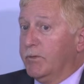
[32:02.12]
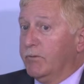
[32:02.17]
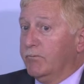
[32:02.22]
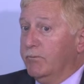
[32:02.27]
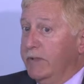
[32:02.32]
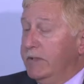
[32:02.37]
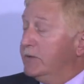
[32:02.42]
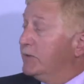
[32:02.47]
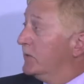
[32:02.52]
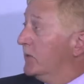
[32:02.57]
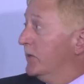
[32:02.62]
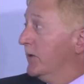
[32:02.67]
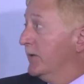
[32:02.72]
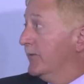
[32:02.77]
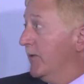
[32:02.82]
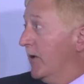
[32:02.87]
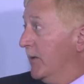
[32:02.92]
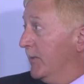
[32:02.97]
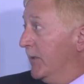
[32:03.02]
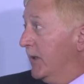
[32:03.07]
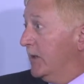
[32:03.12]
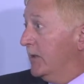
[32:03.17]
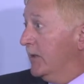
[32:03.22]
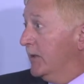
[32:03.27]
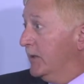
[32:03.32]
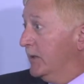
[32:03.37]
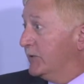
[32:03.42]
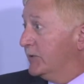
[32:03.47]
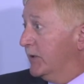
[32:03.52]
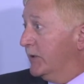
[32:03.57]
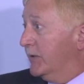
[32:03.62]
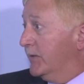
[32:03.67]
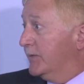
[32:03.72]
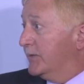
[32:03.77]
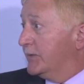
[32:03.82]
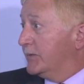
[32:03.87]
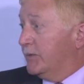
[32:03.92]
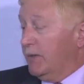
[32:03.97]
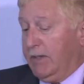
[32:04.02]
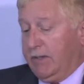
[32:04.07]
the regional environmental
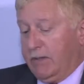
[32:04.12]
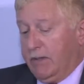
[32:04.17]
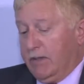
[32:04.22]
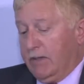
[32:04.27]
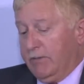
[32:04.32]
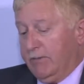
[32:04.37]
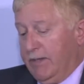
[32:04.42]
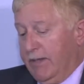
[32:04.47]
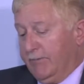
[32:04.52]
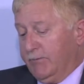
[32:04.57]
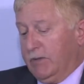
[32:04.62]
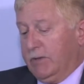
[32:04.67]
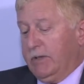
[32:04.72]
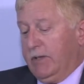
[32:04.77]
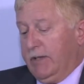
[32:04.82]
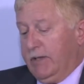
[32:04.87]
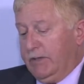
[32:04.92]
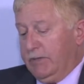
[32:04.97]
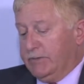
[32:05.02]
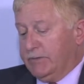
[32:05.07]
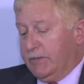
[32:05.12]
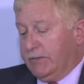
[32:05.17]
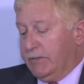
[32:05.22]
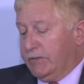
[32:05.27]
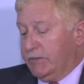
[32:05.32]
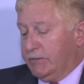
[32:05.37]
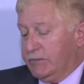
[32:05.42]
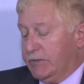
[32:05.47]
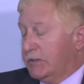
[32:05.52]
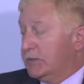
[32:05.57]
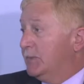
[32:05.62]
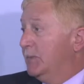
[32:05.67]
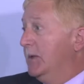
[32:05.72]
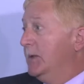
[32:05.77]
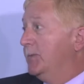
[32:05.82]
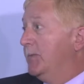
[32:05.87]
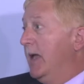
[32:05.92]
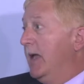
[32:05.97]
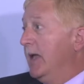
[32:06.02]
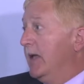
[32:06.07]
initiatives like the Everglades and the
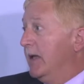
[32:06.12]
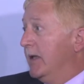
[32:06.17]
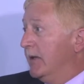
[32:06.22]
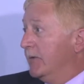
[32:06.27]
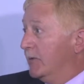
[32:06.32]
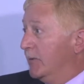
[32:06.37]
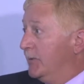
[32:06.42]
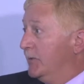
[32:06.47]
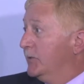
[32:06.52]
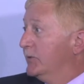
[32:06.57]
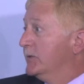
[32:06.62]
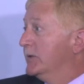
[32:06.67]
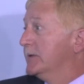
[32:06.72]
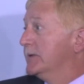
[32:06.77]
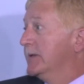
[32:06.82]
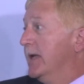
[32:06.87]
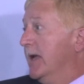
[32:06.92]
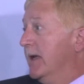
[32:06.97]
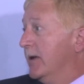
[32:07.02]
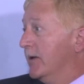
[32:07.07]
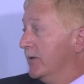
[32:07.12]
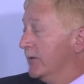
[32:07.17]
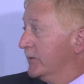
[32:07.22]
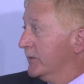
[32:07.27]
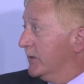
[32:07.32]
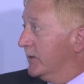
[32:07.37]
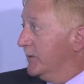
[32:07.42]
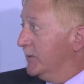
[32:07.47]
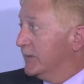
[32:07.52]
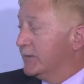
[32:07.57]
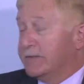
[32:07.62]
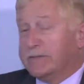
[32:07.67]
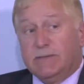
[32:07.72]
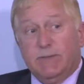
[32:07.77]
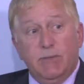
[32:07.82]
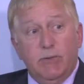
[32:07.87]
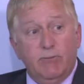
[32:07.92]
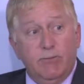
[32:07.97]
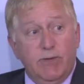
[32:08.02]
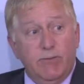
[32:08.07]
Chesapeake Bay and the Puget Sound and the
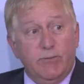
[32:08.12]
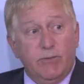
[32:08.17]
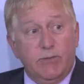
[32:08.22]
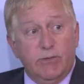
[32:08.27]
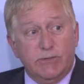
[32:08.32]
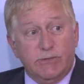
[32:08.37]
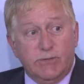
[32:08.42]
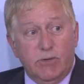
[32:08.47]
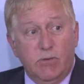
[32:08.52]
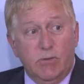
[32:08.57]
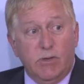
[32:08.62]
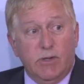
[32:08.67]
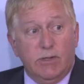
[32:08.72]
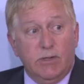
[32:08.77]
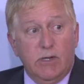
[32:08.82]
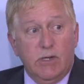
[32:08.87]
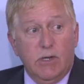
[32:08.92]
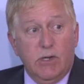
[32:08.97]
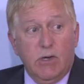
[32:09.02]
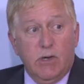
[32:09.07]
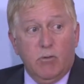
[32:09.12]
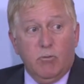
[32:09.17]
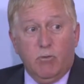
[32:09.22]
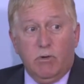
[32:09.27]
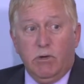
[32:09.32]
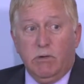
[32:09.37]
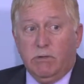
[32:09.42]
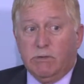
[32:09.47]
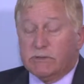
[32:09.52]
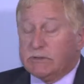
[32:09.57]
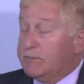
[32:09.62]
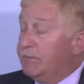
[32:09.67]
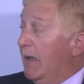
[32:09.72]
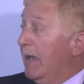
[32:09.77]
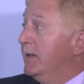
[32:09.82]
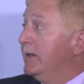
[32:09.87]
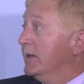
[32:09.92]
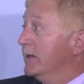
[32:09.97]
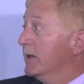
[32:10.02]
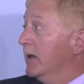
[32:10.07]
Mississippi River and so on? We're
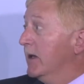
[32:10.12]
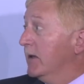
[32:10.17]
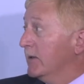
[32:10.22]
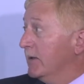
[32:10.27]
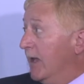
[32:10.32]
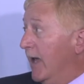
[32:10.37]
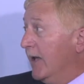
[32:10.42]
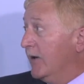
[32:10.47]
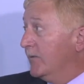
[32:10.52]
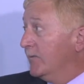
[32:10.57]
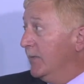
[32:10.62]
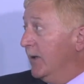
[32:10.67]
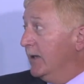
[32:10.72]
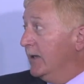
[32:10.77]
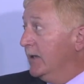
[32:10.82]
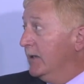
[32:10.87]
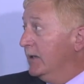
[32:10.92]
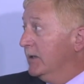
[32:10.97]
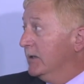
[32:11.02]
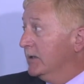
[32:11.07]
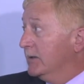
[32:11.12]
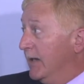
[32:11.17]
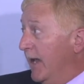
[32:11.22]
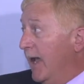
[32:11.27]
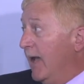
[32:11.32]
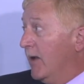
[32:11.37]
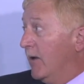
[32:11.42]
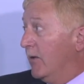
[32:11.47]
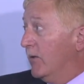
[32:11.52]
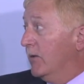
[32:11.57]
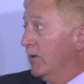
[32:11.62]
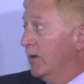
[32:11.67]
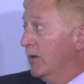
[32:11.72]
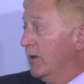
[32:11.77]
spending a lot of money now,